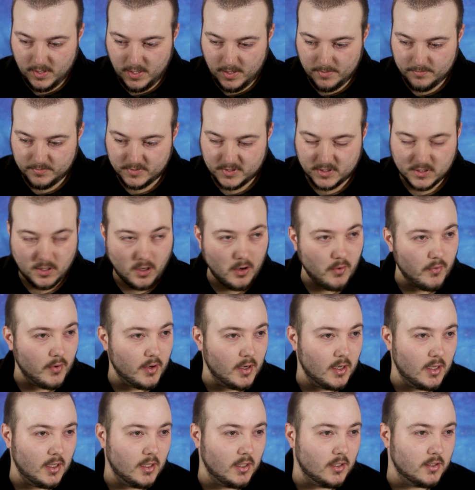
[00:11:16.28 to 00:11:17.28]
I'm
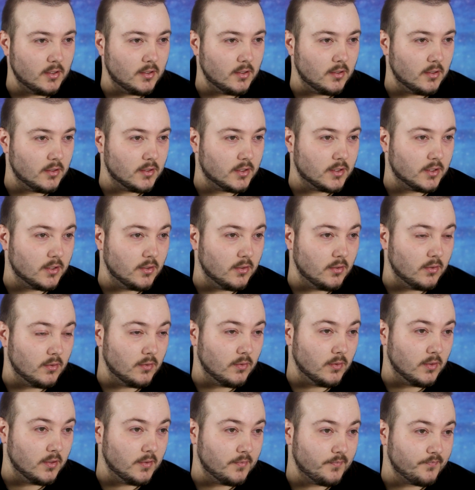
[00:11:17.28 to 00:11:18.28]
sorry
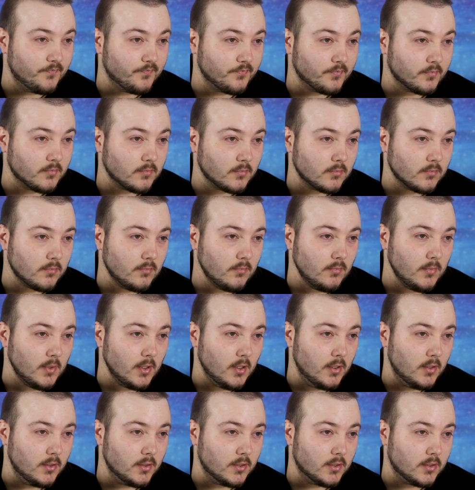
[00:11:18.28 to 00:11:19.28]
to
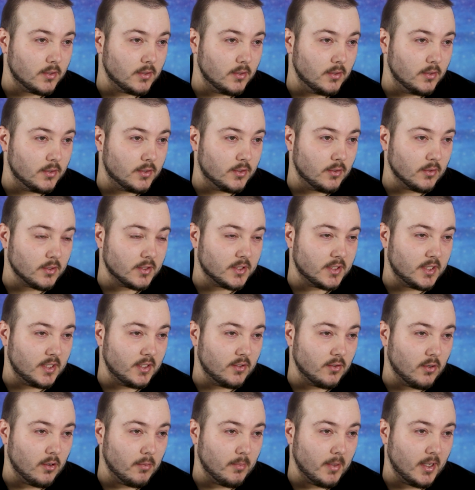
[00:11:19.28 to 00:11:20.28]

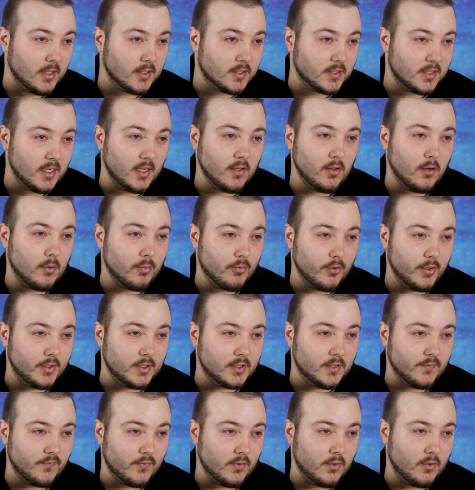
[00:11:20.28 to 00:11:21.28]
Tuxedo Marcello,
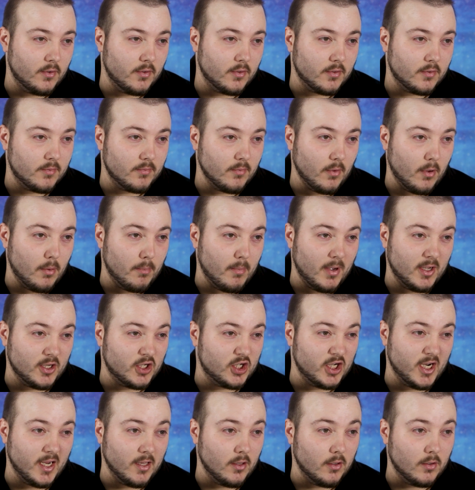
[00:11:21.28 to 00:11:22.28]
Prince of Earth, or
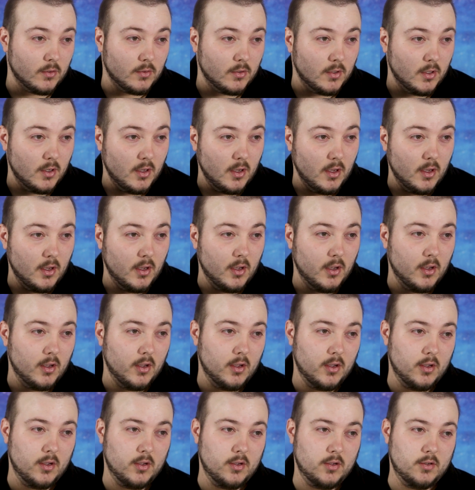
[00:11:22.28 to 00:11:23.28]
Marcello.
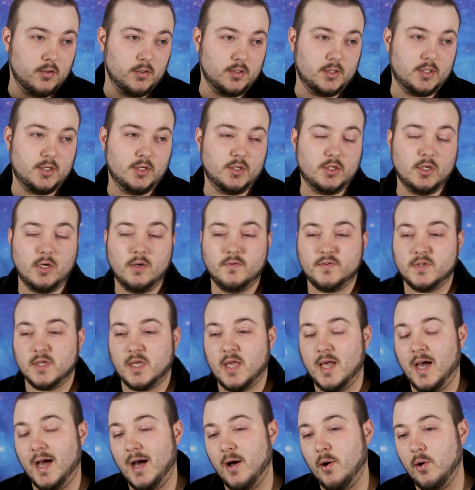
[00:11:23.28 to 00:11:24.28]
Deserves a
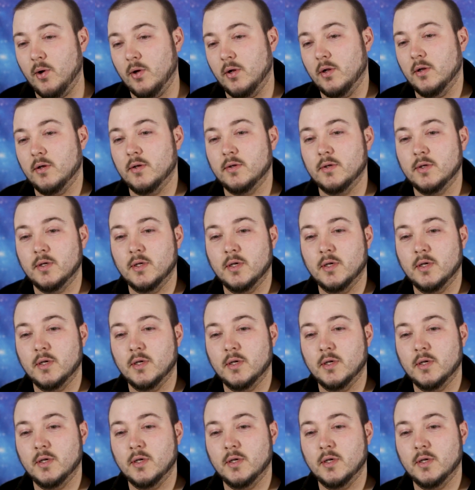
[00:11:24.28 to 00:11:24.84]
cowl.